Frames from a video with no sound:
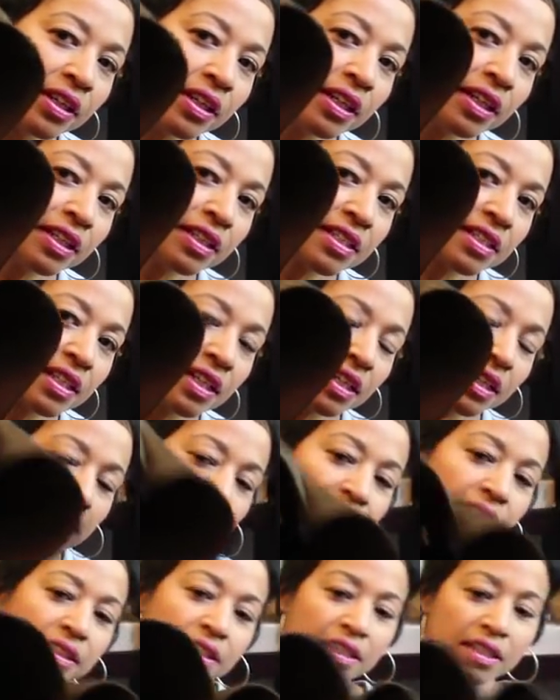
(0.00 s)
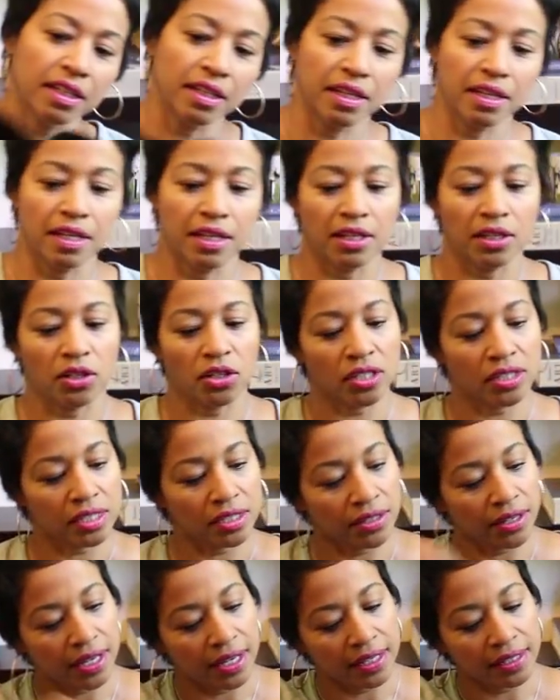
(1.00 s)
inside. It
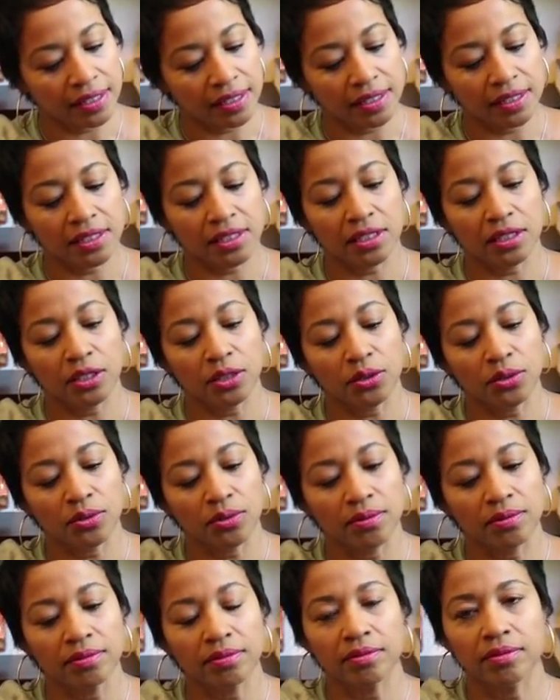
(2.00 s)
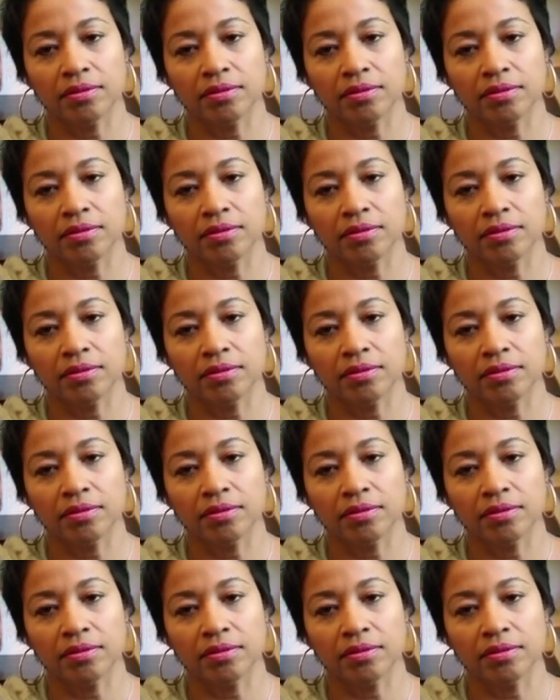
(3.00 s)
also has this little